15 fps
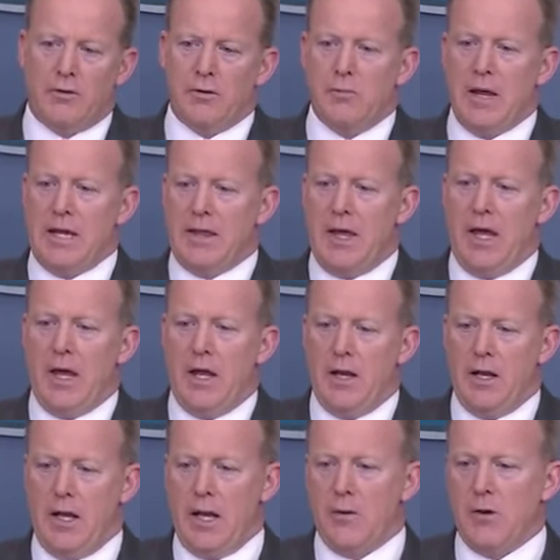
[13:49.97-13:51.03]
uh, to make
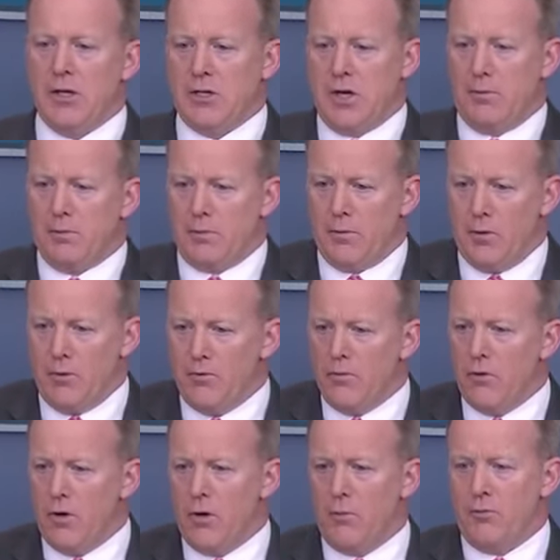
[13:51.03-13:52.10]
that in any way, shape, or
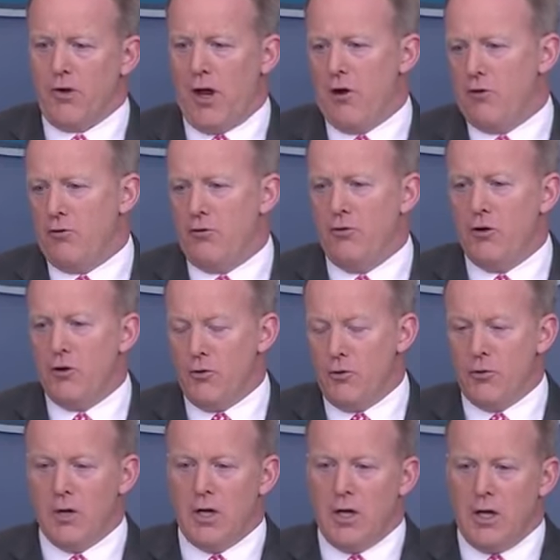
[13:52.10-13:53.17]
form sound
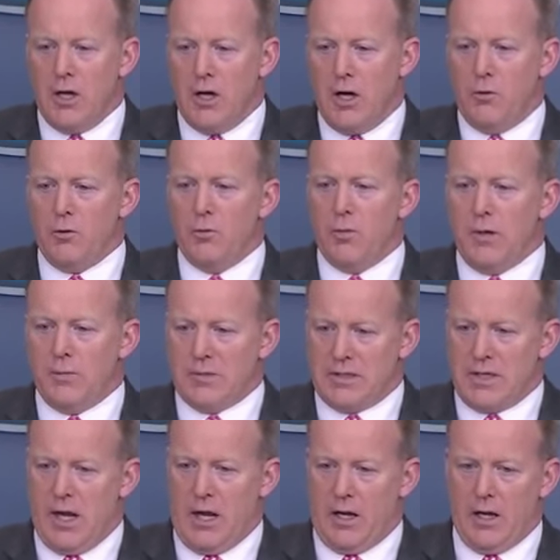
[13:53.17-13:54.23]
new uh, would be a
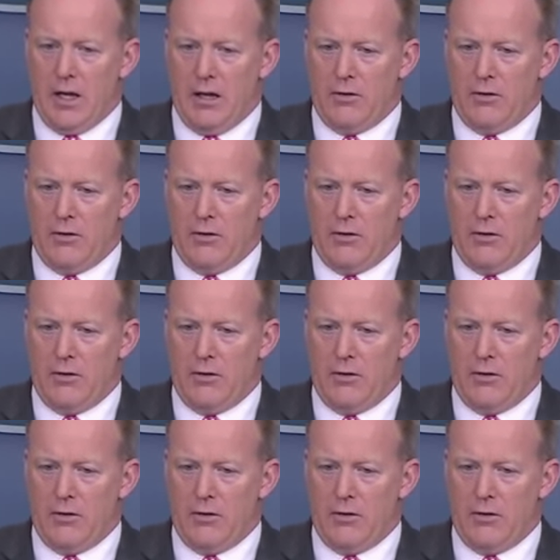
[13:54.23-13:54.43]
mistake.